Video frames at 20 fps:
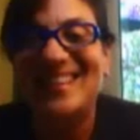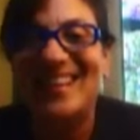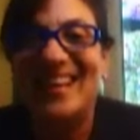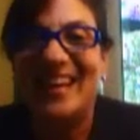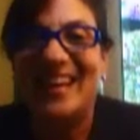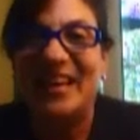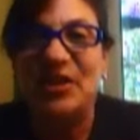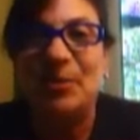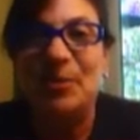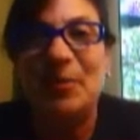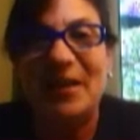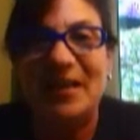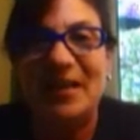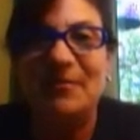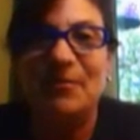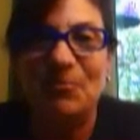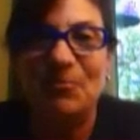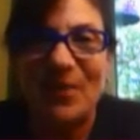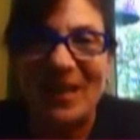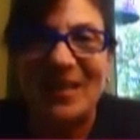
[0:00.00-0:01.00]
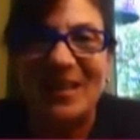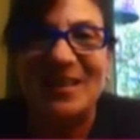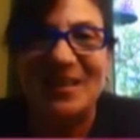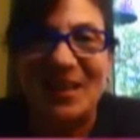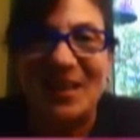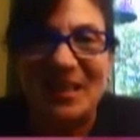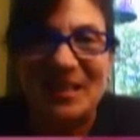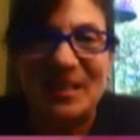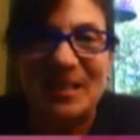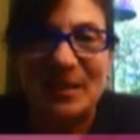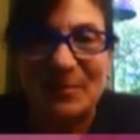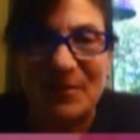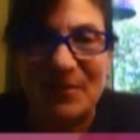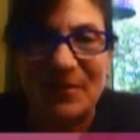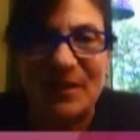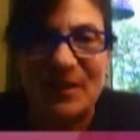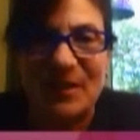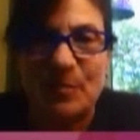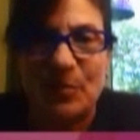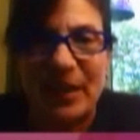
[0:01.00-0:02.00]
And you might even recognize some of
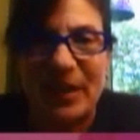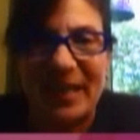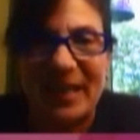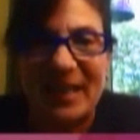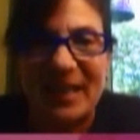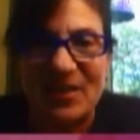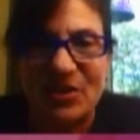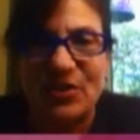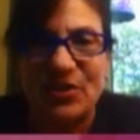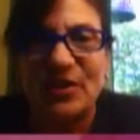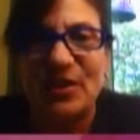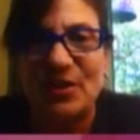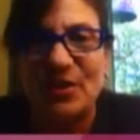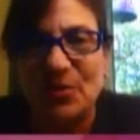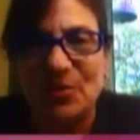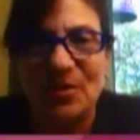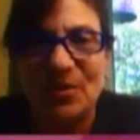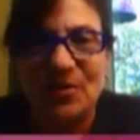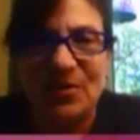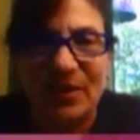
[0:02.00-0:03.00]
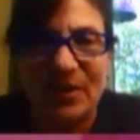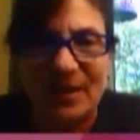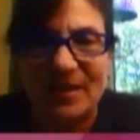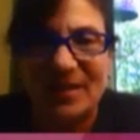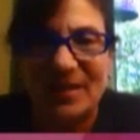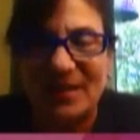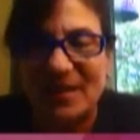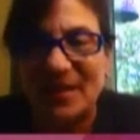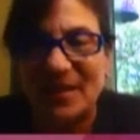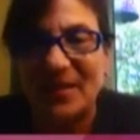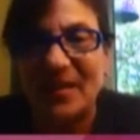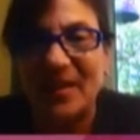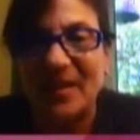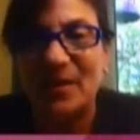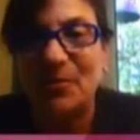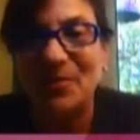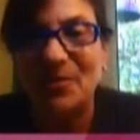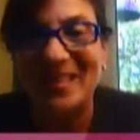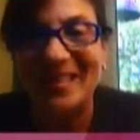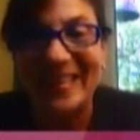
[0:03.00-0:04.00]
its brands. You can Google it. They
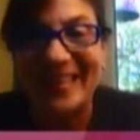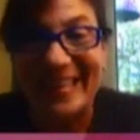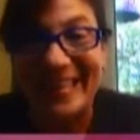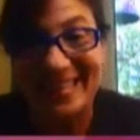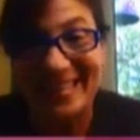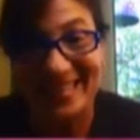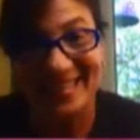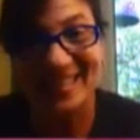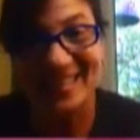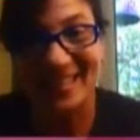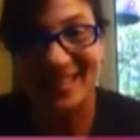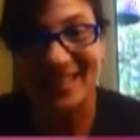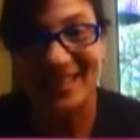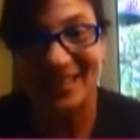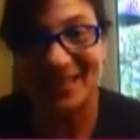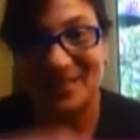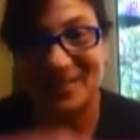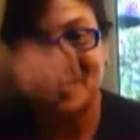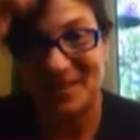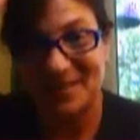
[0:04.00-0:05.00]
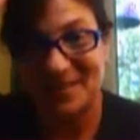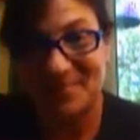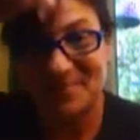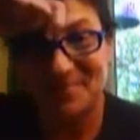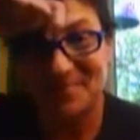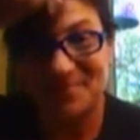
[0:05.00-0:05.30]
own Lids, the